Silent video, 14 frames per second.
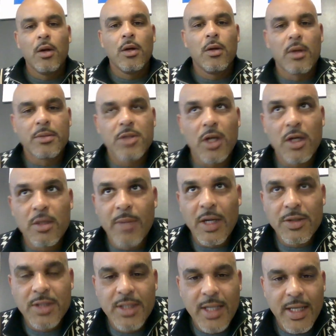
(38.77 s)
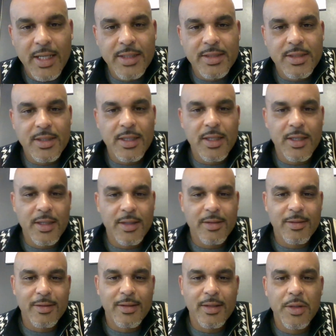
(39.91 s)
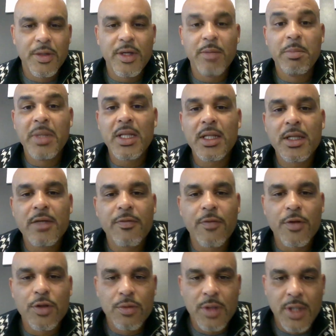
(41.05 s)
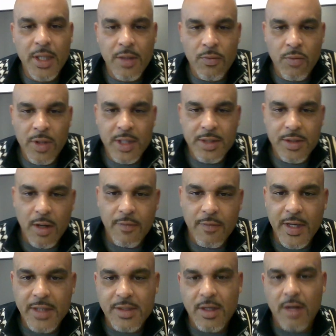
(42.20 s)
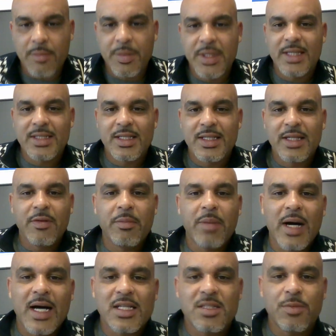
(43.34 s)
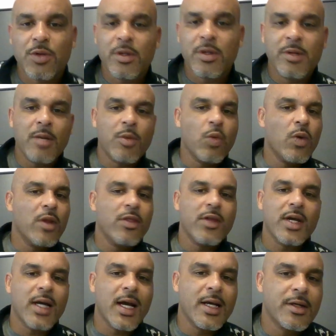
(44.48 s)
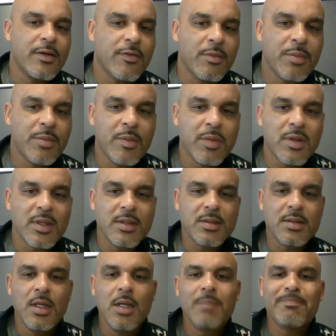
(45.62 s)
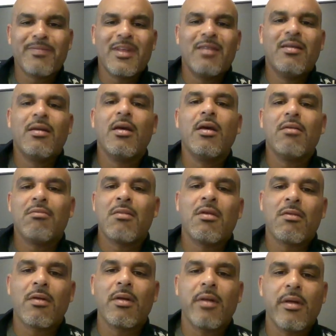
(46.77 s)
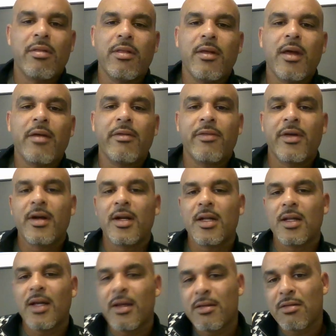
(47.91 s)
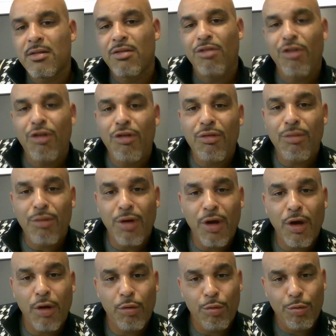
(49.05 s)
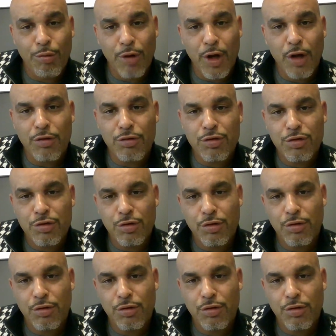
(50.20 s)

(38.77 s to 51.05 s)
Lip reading: What I'm talking about today is the ability for you to get rich off XRP. Is it even possible? The number one thing I hear from people is, you really think they're gonna let you get rich?